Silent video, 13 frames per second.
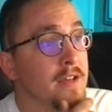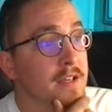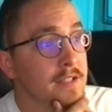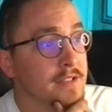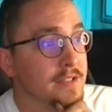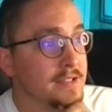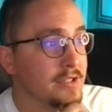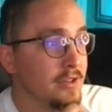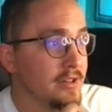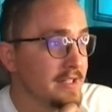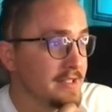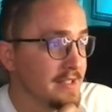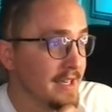So let's go to
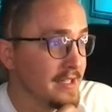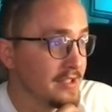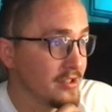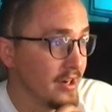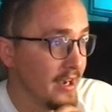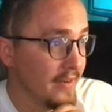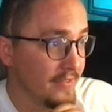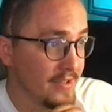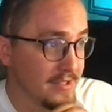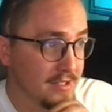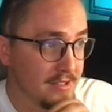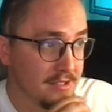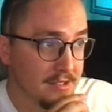this next graph. This
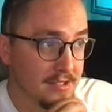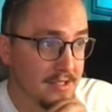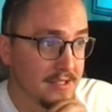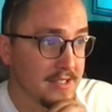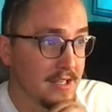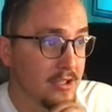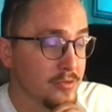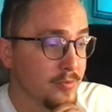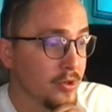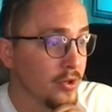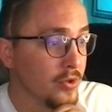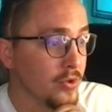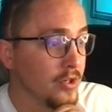is sales per
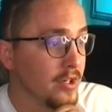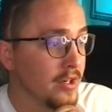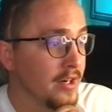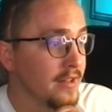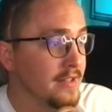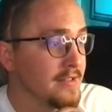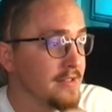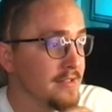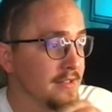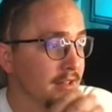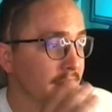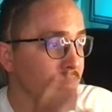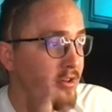quarter, and this is
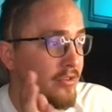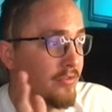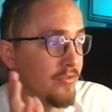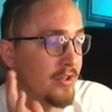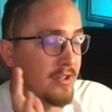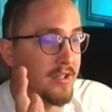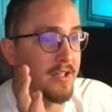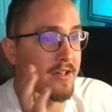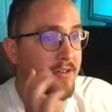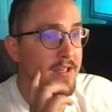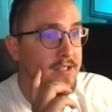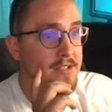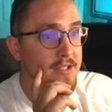another really
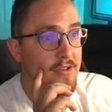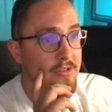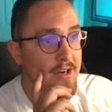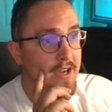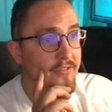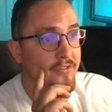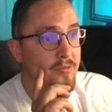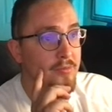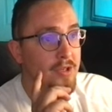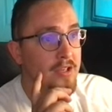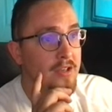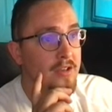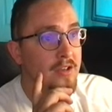interesting graph to
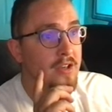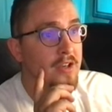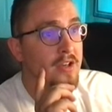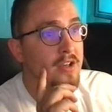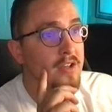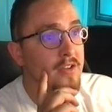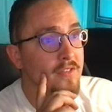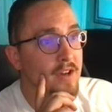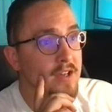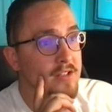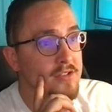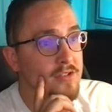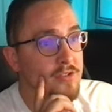me. You've got
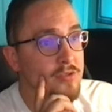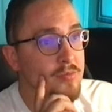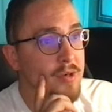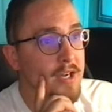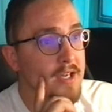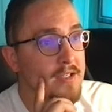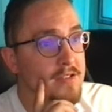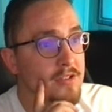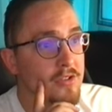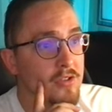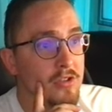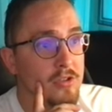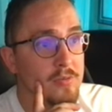sold price,
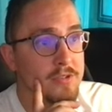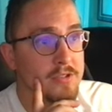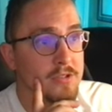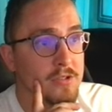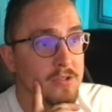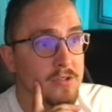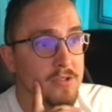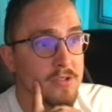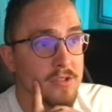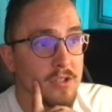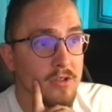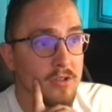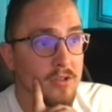total homes sold,
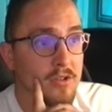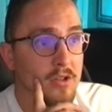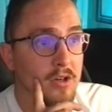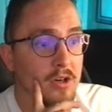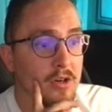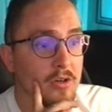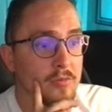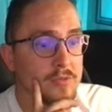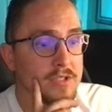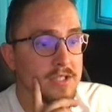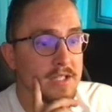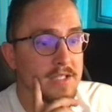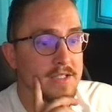total homes
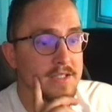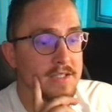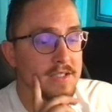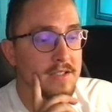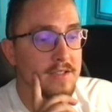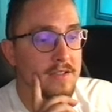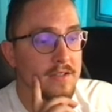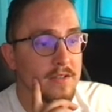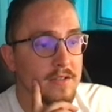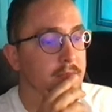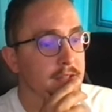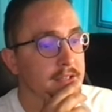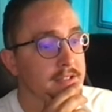listed.
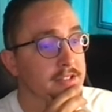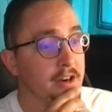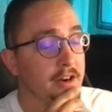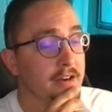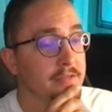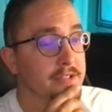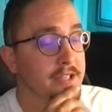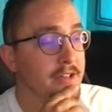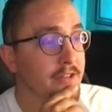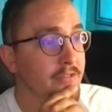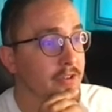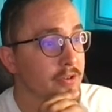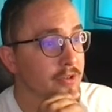Sorry, I was getting a
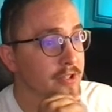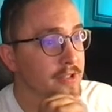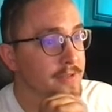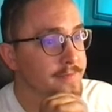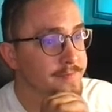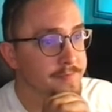phone call.